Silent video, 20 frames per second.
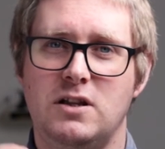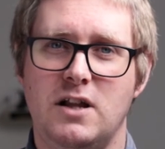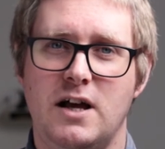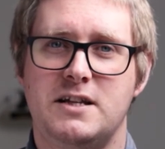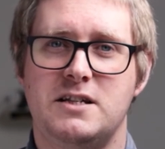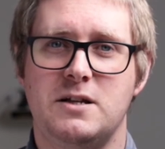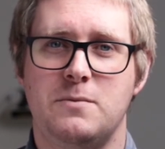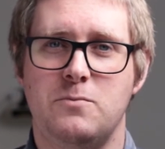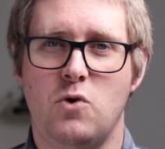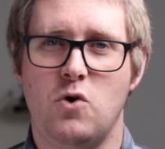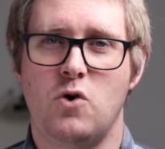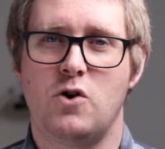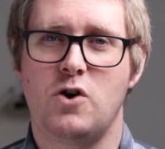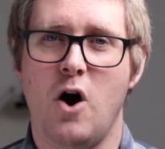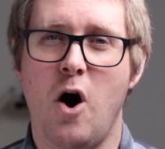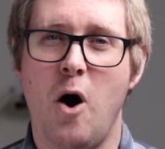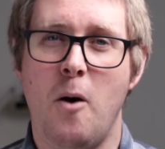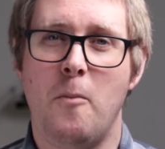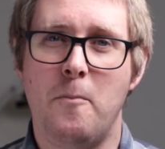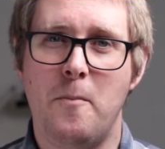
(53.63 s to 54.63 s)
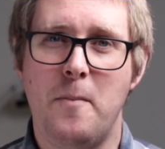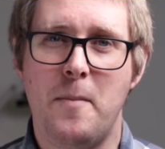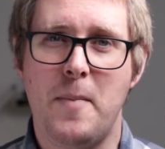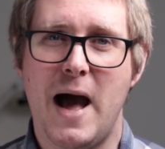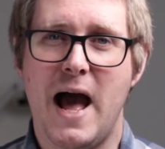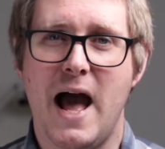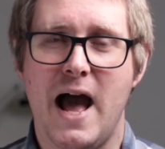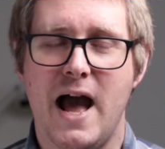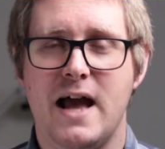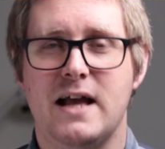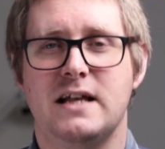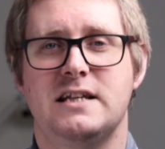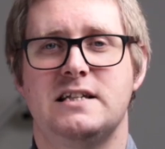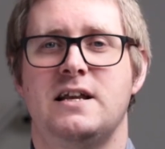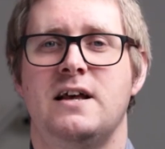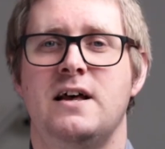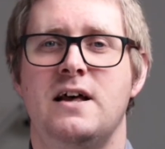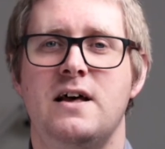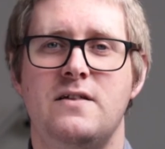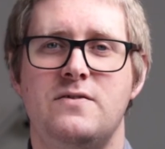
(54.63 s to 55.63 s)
lighter, more compact